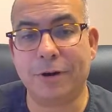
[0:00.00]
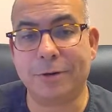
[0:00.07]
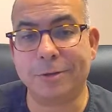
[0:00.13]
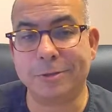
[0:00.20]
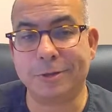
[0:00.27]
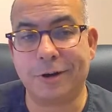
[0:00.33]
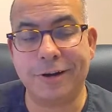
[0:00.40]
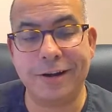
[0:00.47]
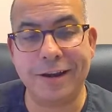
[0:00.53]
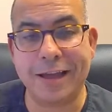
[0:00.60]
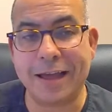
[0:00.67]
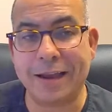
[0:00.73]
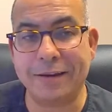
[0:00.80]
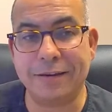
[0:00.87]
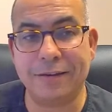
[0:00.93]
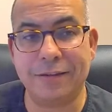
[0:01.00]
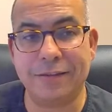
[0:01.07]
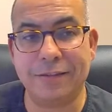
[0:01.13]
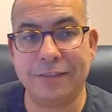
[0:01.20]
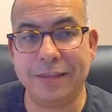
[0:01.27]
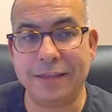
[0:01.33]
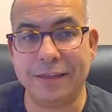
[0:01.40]
biomarkers are
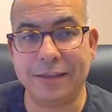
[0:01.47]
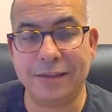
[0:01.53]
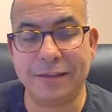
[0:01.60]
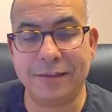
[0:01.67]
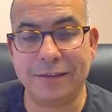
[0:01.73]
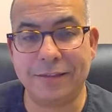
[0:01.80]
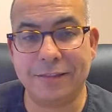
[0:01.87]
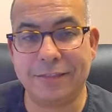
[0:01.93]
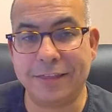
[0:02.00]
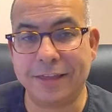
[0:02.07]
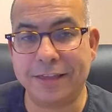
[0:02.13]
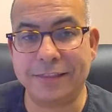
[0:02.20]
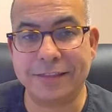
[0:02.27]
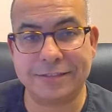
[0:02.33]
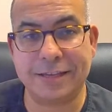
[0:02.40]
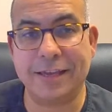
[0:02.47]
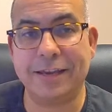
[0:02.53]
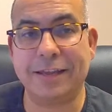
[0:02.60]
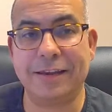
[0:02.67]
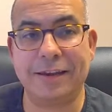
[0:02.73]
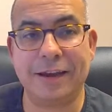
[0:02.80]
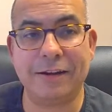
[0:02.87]
not the thing
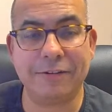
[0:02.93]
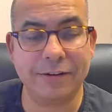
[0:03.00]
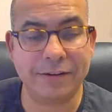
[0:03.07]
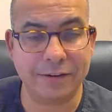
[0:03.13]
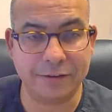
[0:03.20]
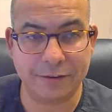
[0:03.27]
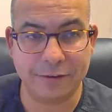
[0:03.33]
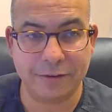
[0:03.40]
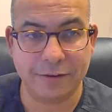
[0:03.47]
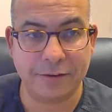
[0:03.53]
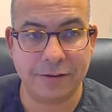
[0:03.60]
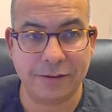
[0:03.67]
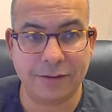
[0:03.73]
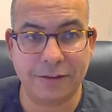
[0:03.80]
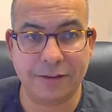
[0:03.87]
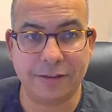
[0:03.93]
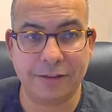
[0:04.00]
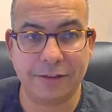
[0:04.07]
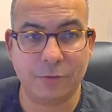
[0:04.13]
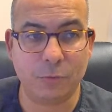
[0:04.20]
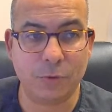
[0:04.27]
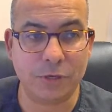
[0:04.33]
that's getting inherited
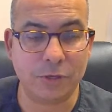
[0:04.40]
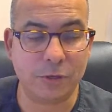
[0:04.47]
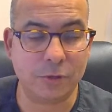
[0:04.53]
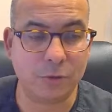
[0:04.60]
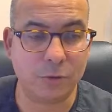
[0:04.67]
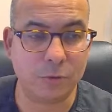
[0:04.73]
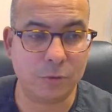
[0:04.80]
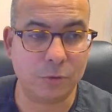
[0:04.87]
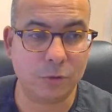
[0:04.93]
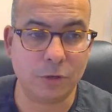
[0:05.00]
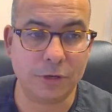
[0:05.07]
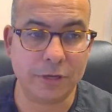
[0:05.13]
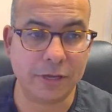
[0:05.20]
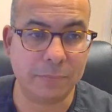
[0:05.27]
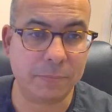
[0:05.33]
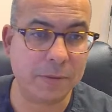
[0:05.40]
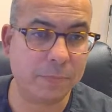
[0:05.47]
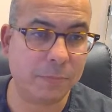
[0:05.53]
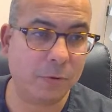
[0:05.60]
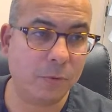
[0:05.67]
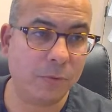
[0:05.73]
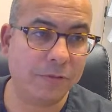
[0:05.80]
when you look
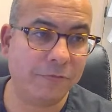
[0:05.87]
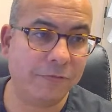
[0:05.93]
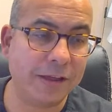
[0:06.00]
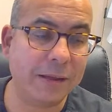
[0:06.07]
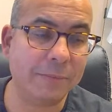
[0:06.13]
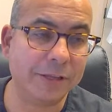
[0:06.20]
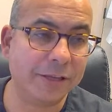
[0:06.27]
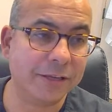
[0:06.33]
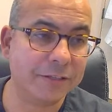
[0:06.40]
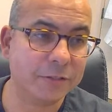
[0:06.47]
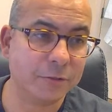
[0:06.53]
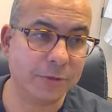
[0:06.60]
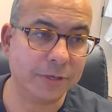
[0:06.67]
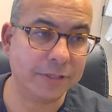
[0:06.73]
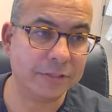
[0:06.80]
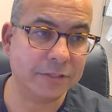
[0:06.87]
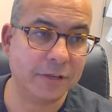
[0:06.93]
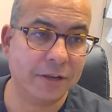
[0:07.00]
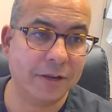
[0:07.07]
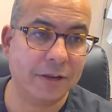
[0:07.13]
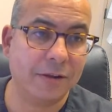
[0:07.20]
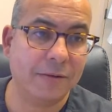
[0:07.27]
at people with family
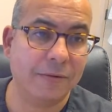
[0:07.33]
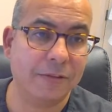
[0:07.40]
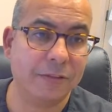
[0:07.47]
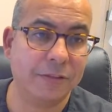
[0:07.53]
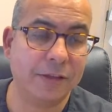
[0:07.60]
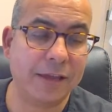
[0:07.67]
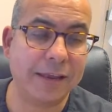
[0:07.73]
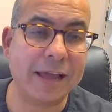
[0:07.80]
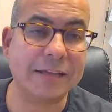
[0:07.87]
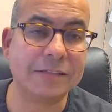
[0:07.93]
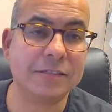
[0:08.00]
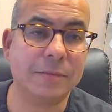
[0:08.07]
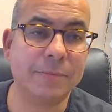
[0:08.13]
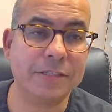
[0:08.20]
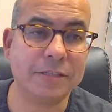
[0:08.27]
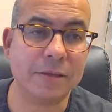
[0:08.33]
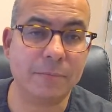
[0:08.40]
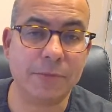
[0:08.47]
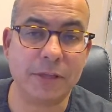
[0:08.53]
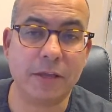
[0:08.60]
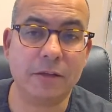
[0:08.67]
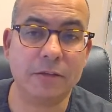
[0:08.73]
histories. It has to
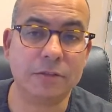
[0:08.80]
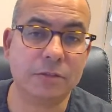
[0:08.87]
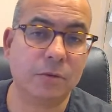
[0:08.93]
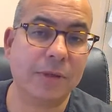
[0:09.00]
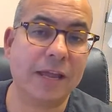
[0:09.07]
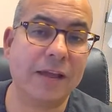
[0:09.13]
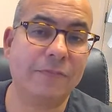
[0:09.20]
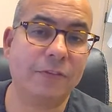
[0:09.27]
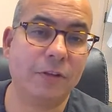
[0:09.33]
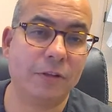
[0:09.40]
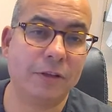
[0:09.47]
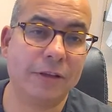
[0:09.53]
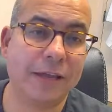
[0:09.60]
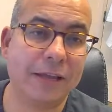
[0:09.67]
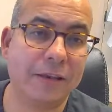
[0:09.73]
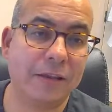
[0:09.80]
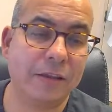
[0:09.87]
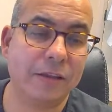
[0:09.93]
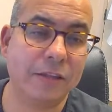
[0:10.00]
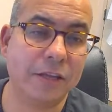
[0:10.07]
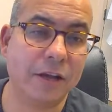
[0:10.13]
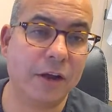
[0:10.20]
be something else. So we have to look
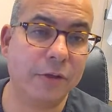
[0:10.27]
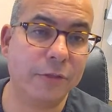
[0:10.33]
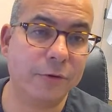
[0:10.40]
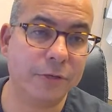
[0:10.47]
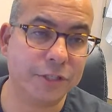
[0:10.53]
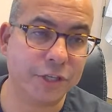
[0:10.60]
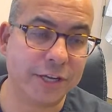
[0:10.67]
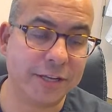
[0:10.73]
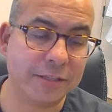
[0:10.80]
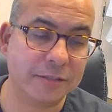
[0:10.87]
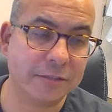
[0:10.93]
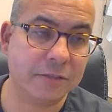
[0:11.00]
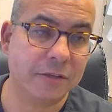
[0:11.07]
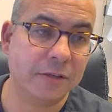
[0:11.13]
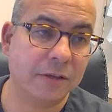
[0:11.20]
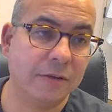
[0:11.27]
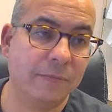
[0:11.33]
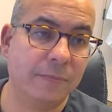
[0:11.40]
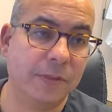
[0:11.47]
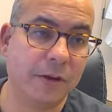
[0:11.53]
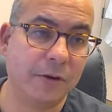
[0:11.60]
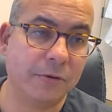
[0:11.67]
at the other
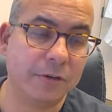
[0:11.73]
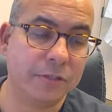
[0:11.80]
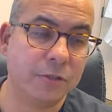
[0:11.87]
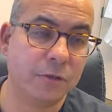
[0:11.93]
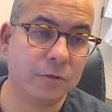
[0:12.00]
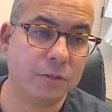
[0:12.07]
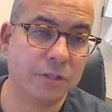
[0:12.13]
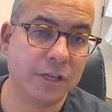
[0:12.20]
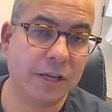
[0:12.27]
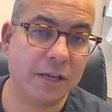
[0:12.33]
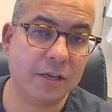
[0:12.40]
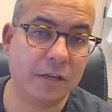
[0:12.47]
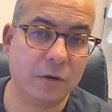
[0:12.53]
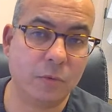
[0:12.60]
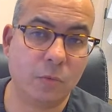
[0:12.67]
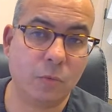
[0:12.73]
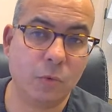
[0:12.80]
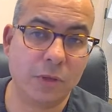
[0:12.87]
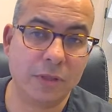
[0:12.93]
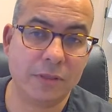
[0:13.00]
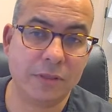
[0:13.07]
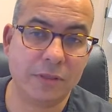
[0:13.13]
genes that are
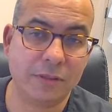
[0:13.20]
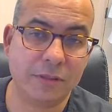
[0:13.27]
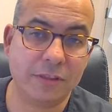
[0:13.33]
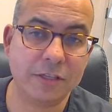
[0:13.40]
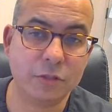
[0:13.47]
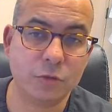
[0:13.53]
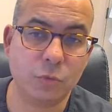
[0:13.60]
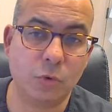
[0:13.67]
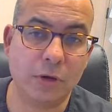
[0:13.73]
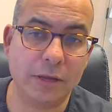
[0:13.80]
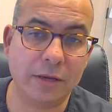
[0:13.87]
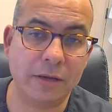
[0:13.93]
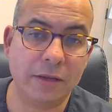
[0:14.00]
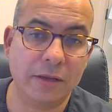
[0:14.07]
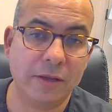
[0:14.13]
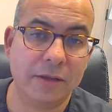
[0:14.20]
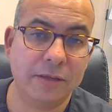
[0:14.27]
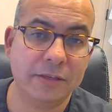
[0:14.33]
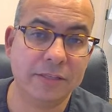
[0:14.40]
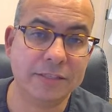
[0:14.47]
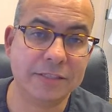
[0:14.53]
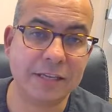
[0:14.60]
associated with this one
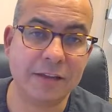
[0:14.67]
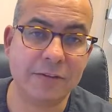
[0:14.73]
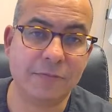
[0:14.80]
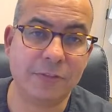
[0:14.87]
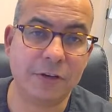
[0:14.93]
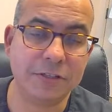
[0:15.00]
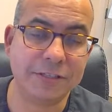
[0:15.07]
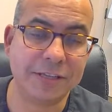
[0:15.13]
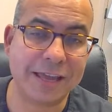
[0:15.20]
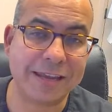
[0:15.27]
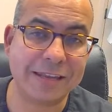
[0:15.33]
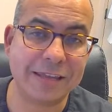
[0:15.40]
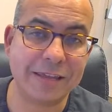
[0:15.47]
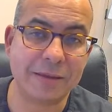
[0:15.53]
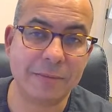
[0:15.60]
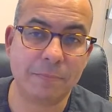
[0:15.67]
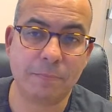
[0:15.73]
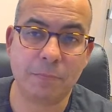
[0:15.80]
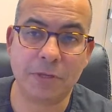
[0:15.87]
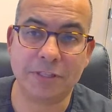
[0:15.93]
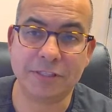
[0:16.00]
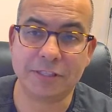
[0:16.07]
to see if there's
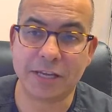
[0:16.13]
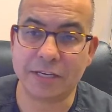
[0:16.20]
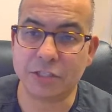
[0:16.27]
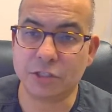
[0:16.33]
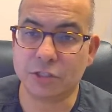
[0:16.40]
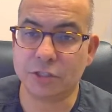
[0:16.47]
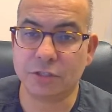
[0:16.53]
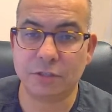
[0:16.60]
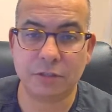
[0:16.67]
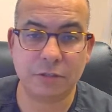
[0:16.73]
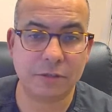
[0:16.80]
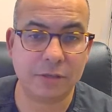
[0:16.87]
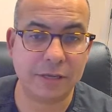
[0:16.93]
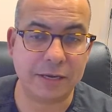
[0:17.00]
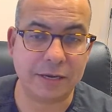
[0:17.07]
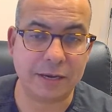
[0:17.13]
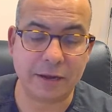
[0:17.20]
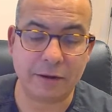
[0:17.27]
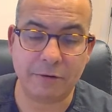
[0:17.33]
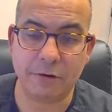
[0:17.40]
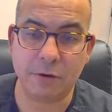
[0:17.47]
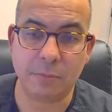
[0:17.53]
any potential
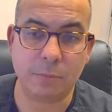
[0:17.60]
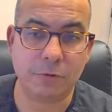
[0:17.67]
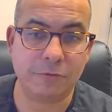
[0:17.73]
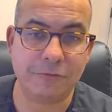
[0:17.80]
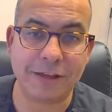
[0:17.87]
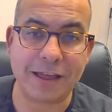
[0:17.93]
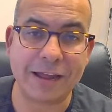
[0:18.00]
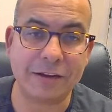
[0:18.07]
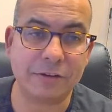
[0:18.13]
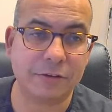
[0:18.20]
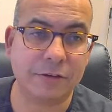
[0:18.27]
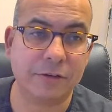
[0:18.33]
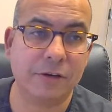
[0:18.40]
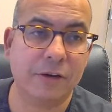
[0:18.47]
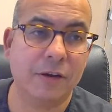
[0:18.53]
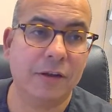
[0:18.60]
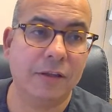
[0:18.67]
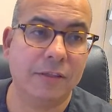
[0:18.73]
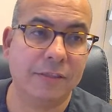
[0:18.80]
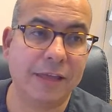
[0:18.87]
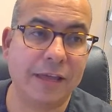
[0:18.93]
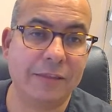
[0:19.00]
inheritable factor
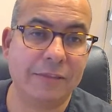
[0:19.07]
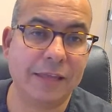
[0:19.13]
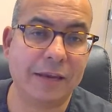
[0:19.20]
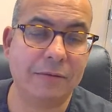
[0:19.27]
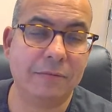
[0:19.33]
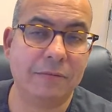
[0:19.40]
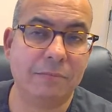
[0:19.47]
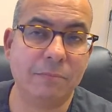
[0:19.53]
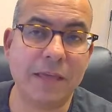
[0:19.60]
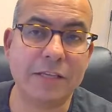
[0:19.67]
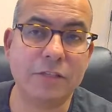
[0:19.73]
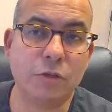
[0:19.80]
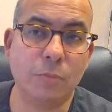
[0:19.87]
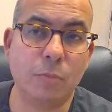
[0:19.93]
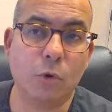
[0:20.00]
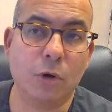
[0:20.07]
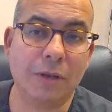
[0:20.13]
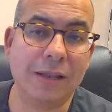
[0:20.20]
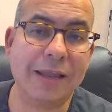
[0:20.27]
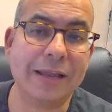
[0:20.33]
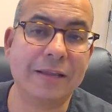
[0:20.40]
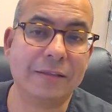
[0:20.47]
that makes you
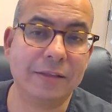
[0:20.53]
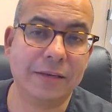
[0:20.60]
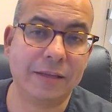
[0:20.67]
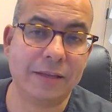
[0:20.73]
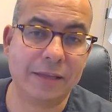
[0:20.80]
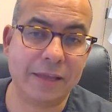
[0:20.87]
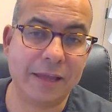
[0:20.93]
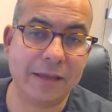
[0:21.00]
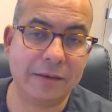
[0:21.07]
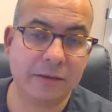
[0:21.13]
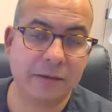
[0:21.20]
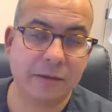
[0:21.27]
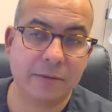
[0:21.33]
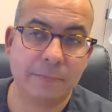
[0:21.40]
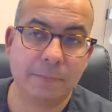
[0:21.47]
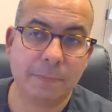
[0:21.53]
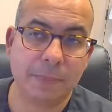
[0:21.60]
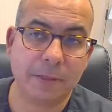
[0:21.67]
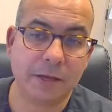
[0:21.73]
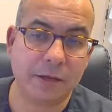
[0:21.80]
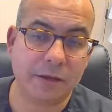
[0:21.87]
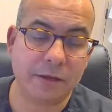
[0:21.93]
more likely to get
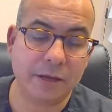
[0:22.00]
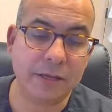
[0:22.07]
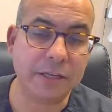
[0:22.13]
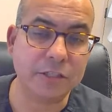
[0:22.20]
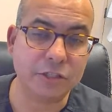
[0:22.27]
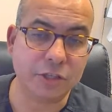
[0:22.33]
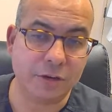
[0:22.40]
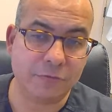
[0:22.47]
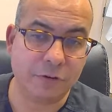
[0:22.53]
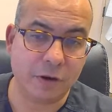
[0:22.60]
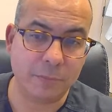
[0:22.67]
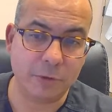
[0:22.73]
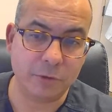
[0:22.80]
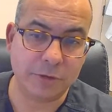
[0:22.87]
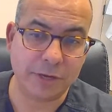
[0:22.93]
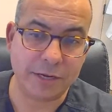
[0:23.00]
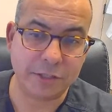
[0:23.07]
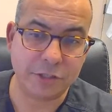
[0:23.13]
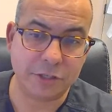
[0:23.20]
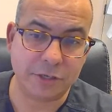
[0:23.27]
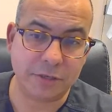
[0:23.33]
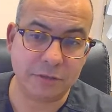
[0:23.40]
an EGFR
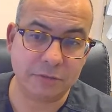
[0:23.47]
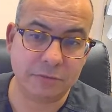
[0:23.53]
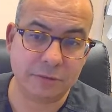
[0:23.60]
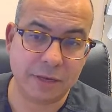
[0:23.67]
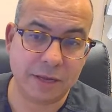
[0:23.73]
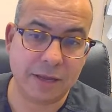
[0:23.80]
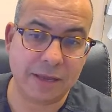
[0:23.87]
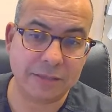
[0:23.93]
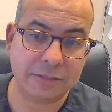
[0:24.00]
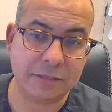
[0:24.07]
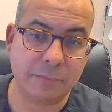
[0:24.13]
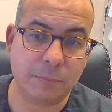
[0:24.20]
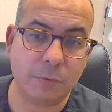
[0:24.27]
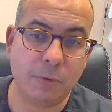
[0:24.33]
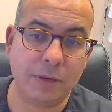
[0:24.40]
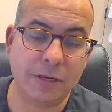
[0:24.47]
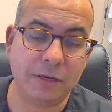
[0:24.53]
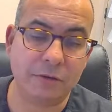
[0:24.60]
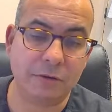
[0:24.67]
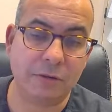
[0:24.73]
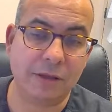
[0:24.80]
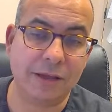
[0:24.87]
mutation at some
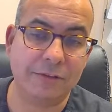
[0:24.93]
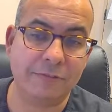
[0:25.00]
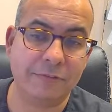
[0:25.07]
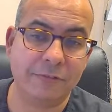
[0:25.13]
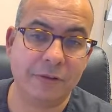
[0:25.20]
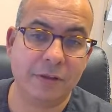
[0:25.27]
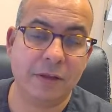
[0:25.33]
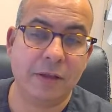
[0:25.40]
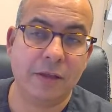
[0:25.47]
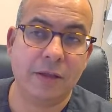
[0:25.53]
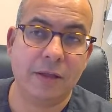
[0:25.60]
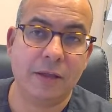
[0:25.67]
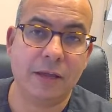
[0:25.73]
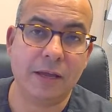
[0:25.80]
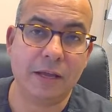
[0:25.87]
point in your life.